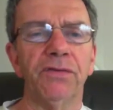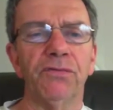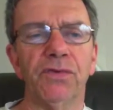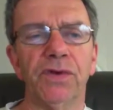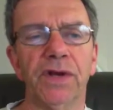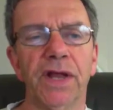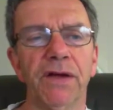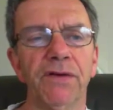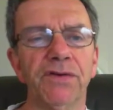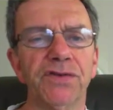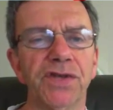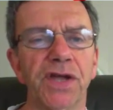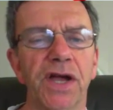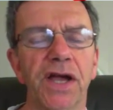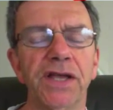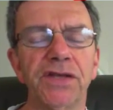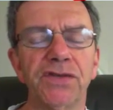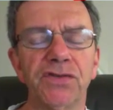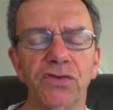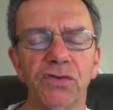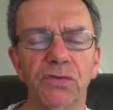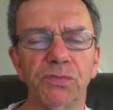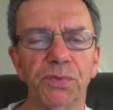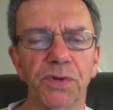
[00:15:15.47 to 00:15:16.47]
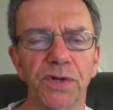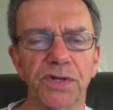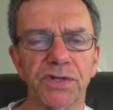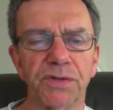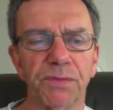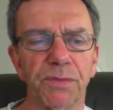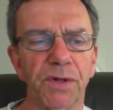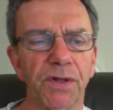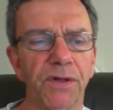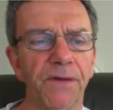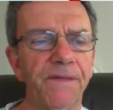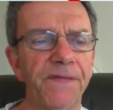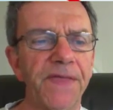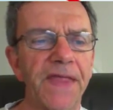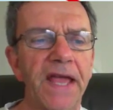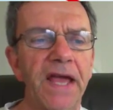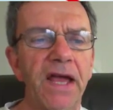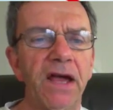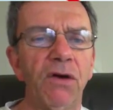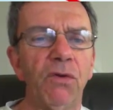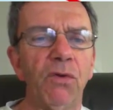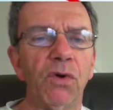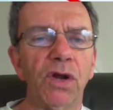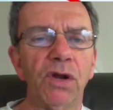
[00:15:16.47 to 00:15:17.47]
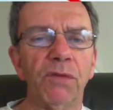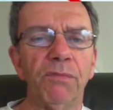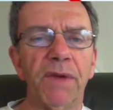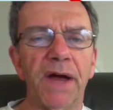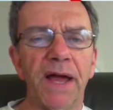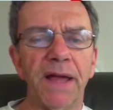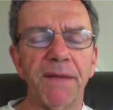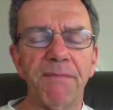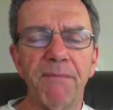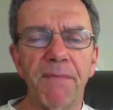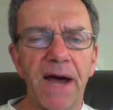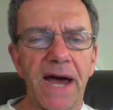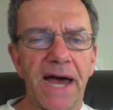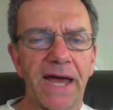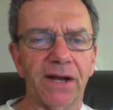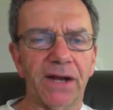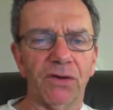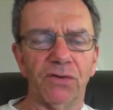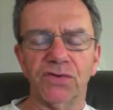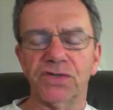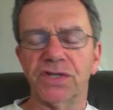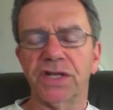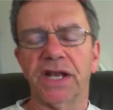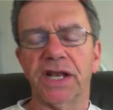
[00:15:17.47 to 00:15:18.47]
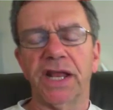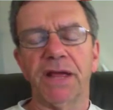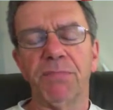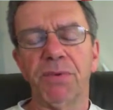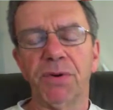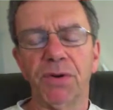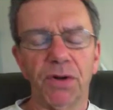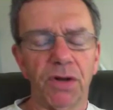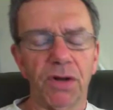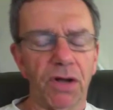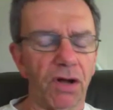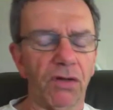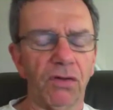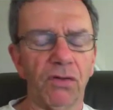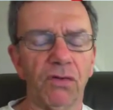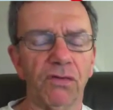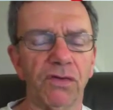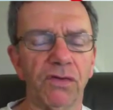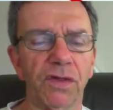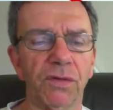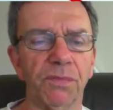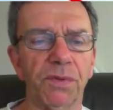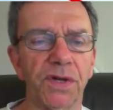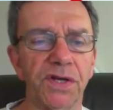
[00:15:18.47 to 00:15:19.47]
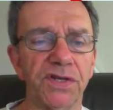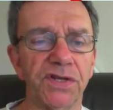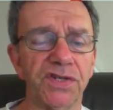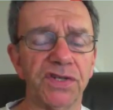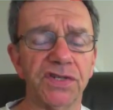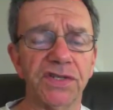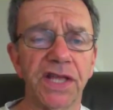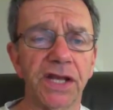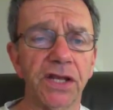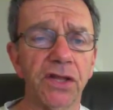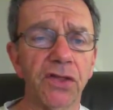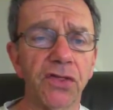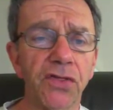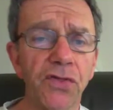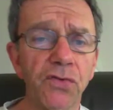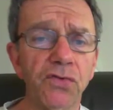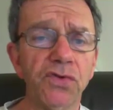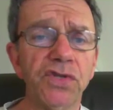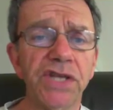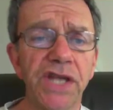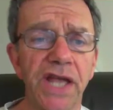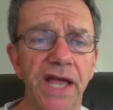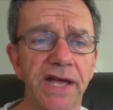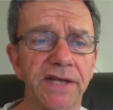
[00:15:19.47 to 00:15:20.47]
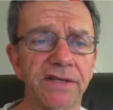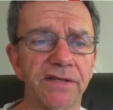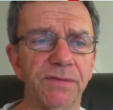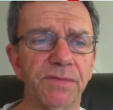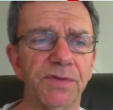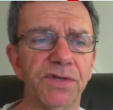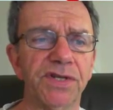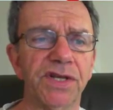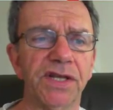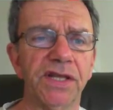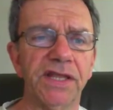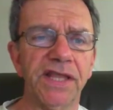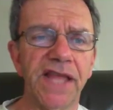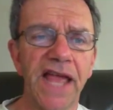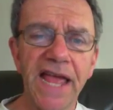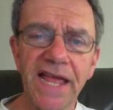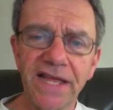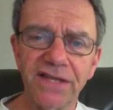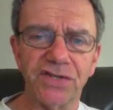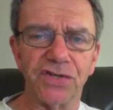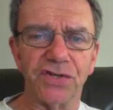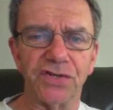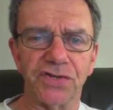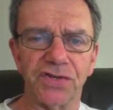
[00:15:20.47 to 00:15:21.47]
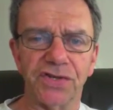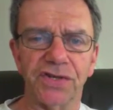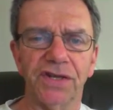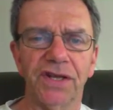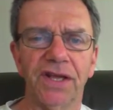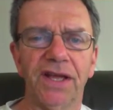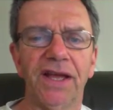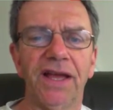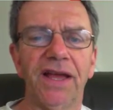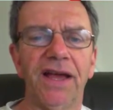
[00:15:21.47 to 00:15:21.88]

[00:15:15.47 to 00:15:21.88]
when I was a high school principal, one of my mottos that I put all over the place is that enthusiasm is contagious.